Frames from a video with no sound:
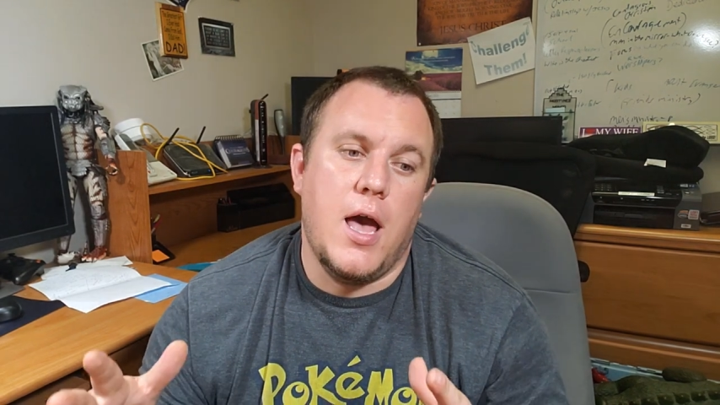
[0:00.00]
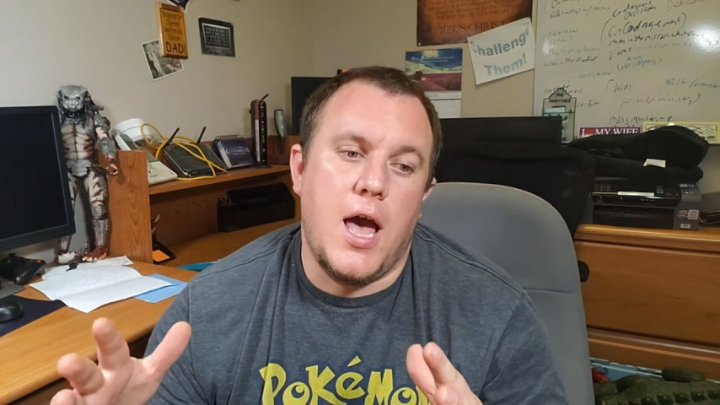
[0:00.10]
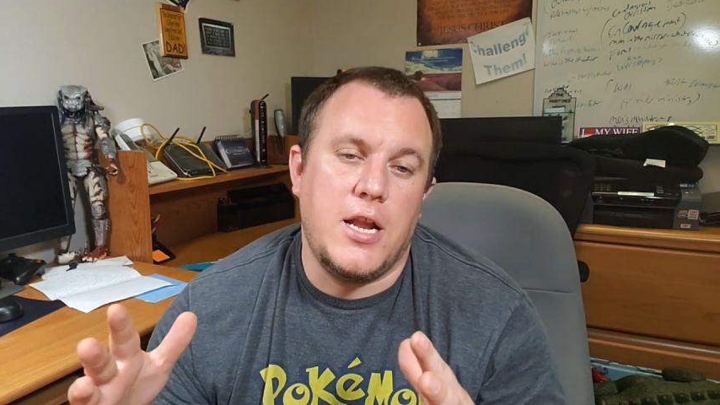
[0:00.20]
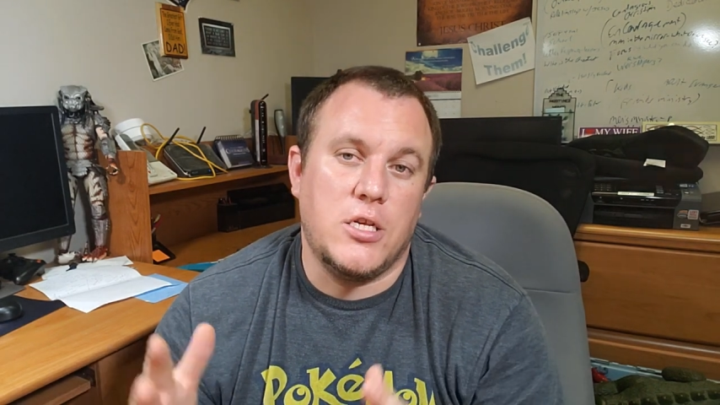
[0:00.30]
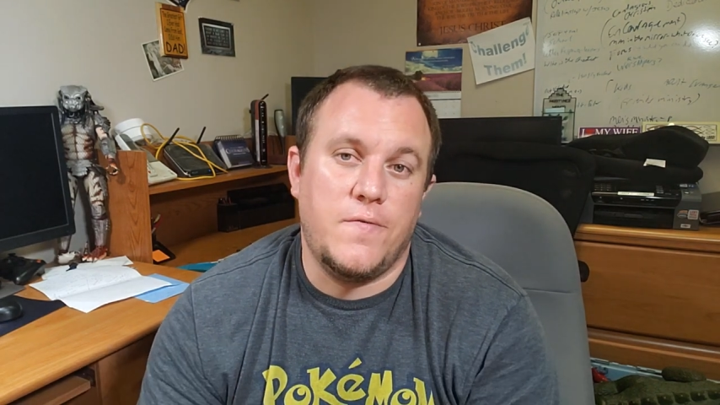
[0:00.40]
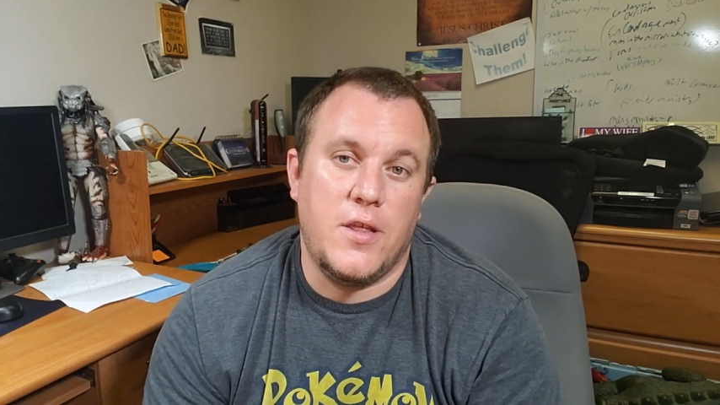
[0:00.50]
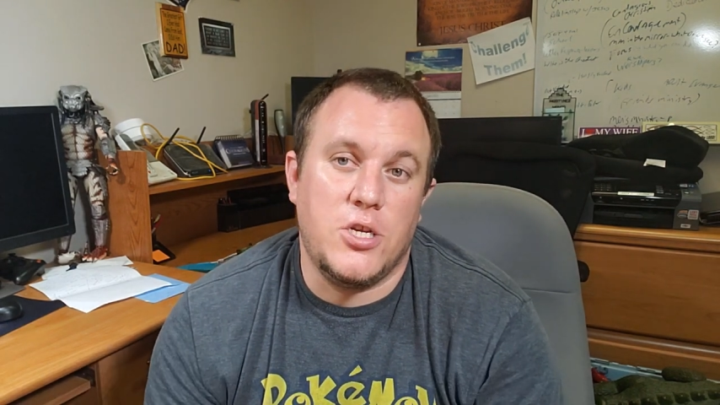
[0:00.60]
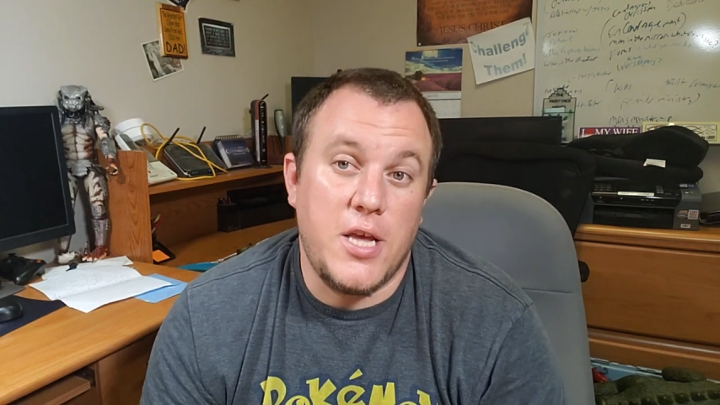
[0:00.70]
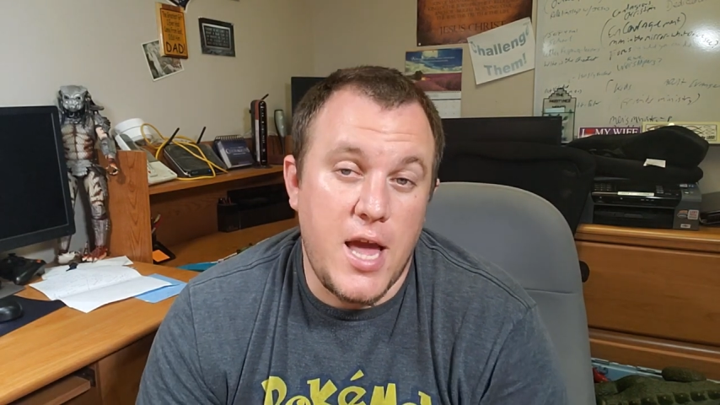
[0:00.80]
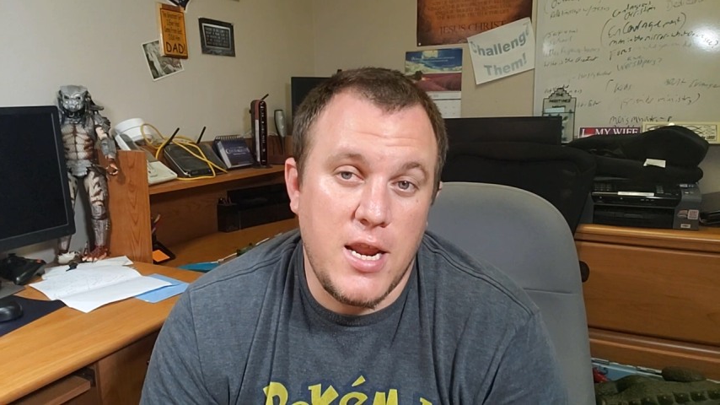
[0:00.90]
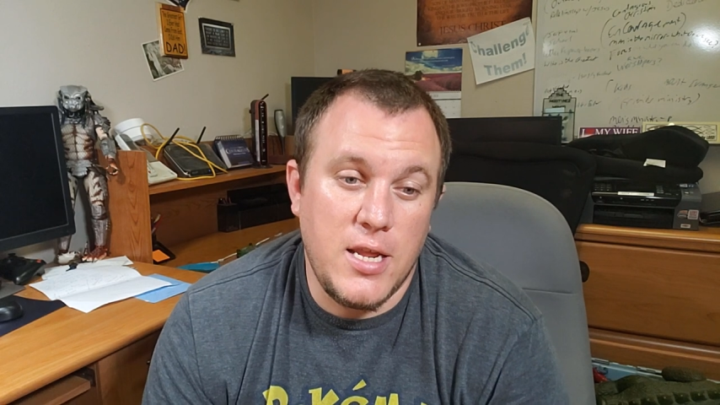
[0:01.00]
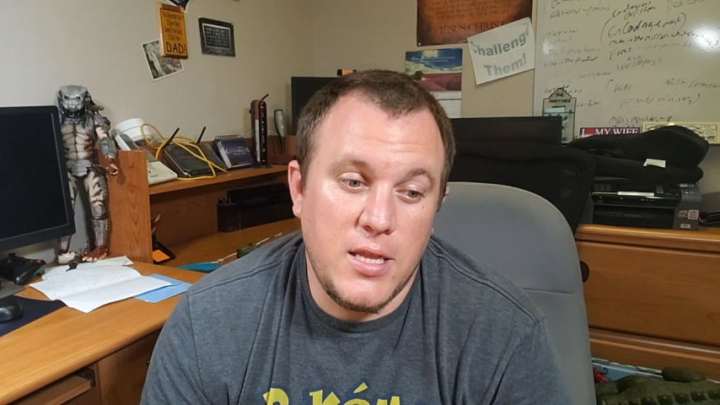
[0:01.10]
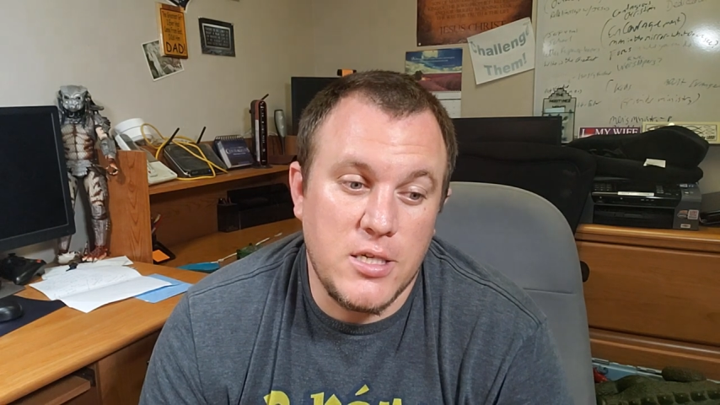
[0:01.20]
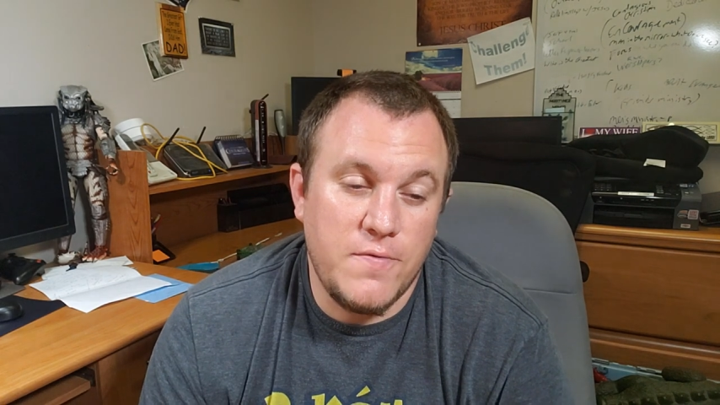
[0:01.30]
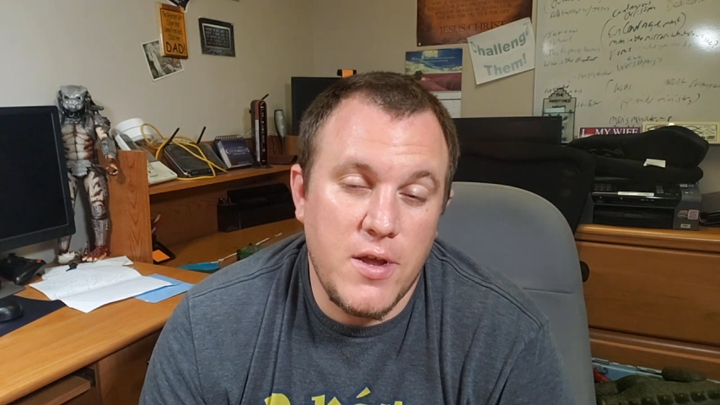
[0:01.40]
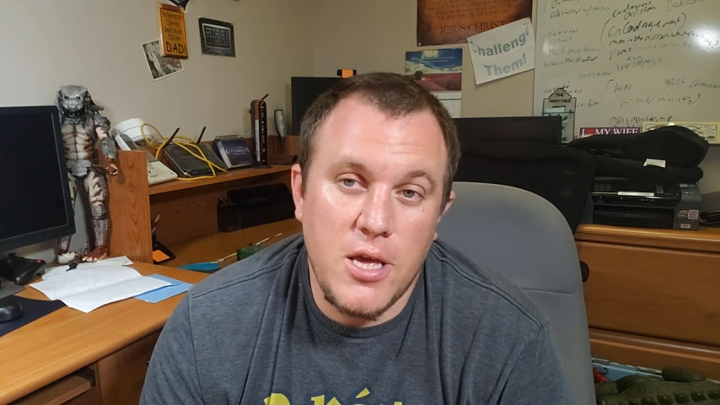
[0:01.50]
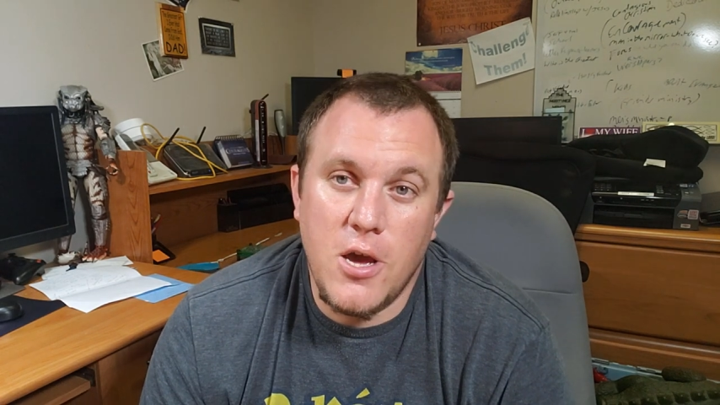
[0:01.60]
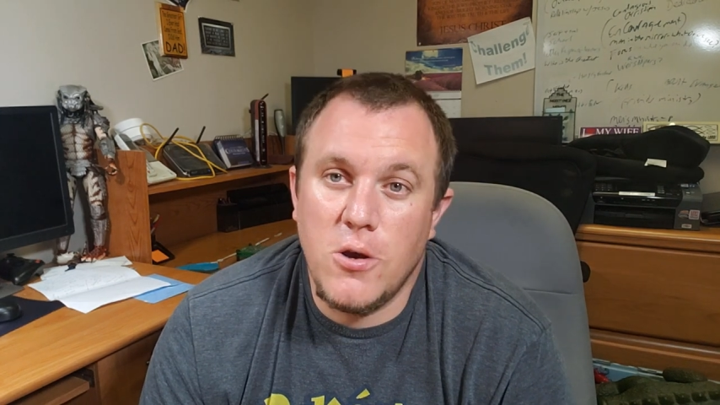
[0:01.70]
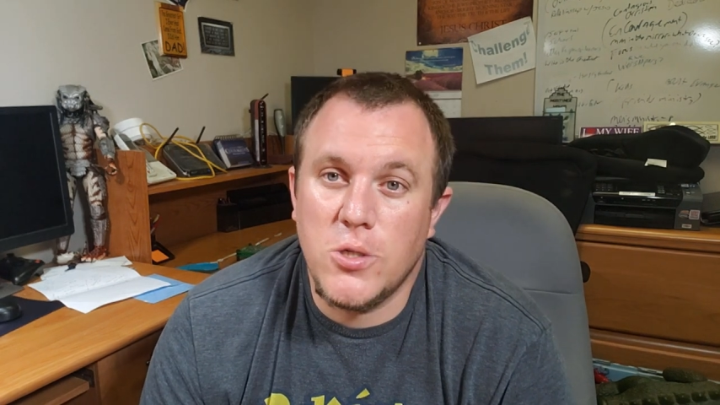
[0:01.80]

I just finished editing this video,